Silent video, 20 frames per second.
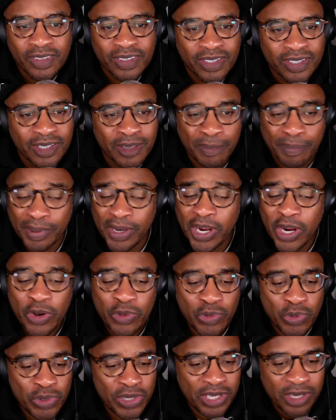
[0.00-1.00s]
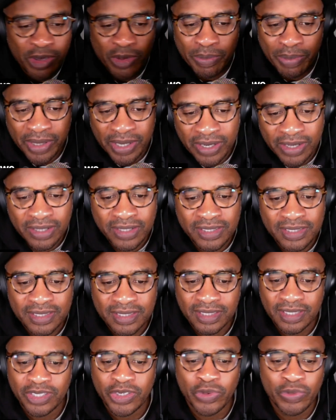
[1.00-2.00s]
Compare Rudy Gobert's
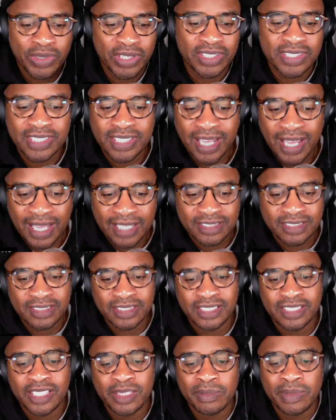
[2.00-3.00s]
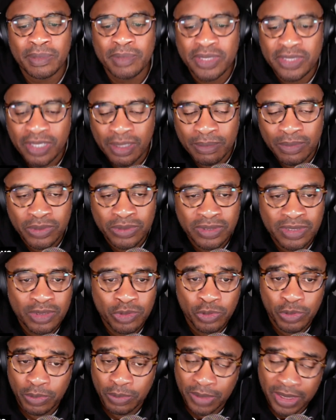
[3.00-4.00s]
career stats to Dikembe Mutombo's.
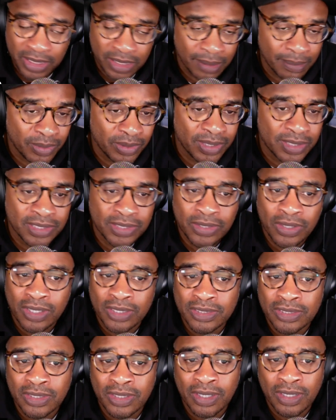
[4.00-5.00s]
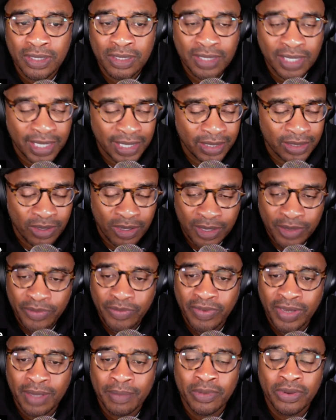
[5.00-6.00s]
Mutombo is an All-Star and a Hall of
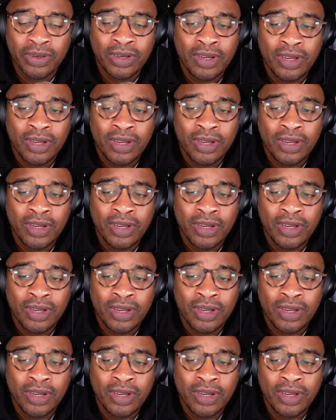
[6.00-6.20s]
Famer.